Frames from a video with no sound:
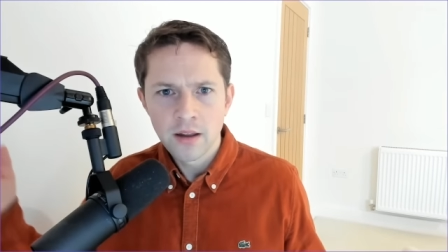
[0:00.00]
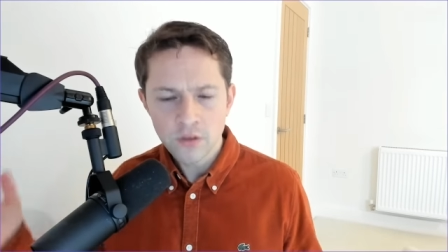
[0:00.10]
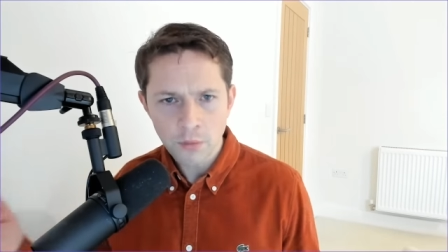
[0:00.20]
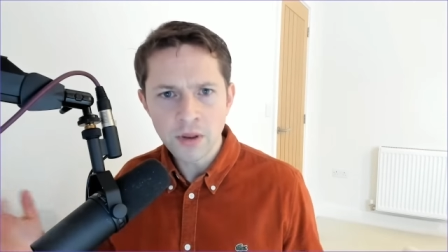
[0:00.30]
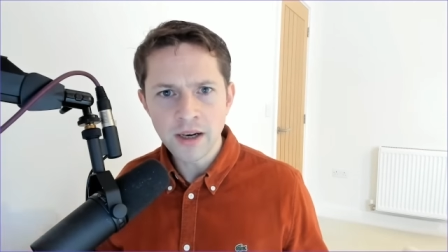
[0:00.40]

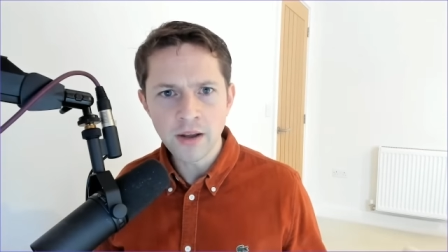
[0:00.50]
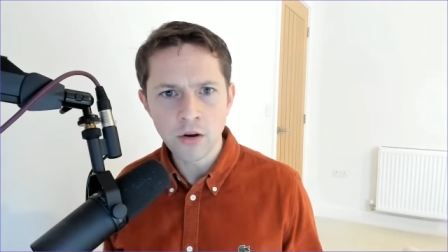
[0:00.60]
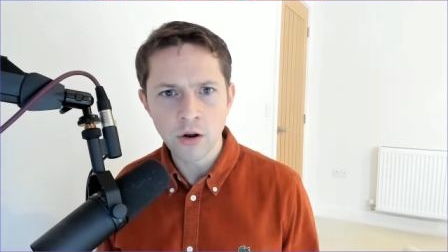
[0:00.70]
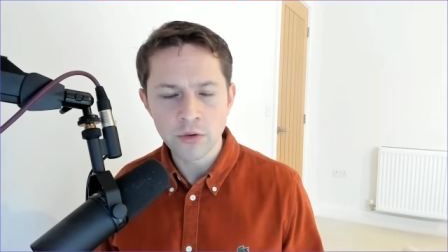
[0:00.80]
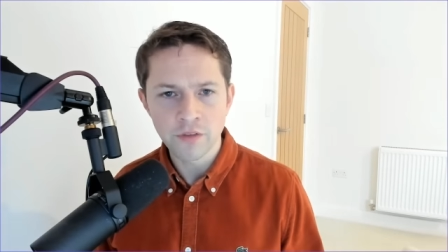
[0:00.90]
Top of the league on
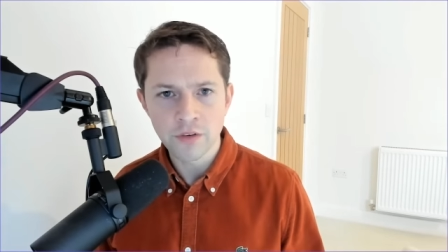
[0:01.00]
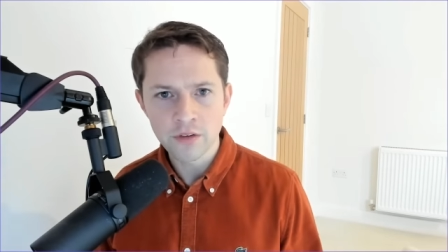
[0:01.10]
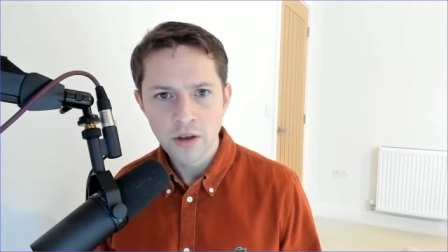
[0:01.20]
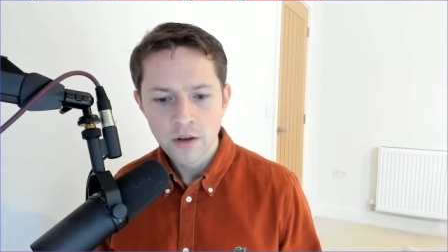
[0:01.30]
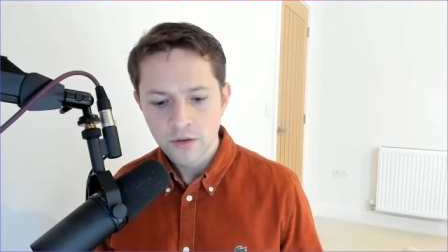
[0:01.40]
goal difference.
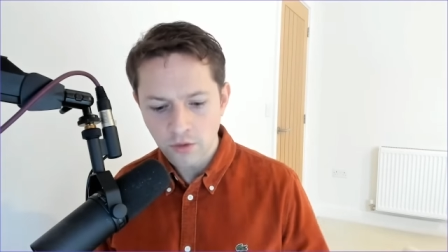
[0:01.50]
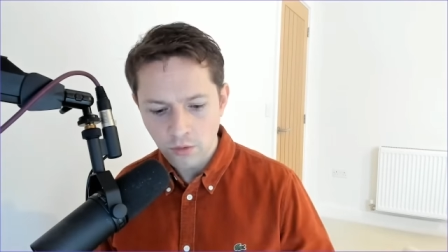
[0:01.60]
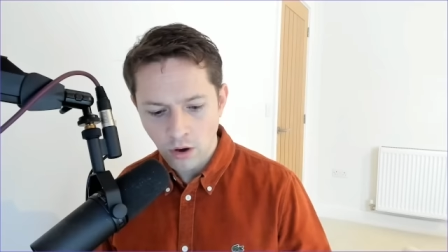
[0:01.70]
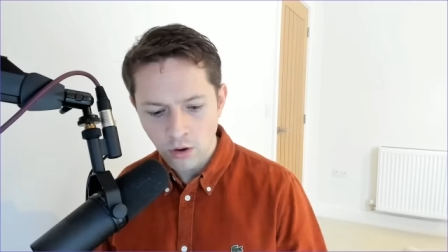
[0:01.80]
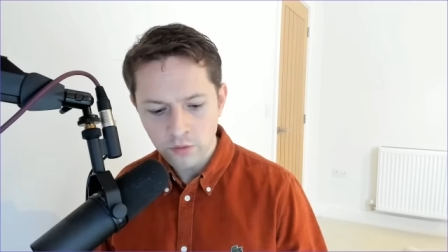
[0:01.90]

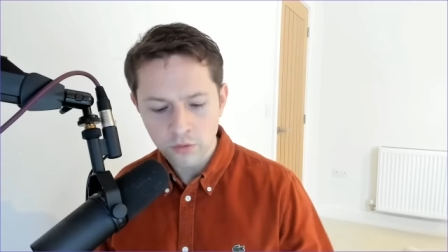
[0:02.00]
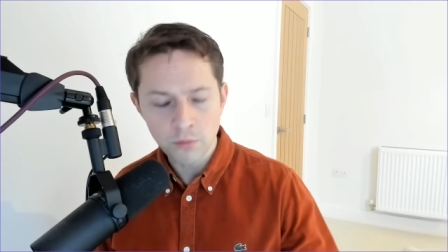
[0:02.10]
So Arsenal,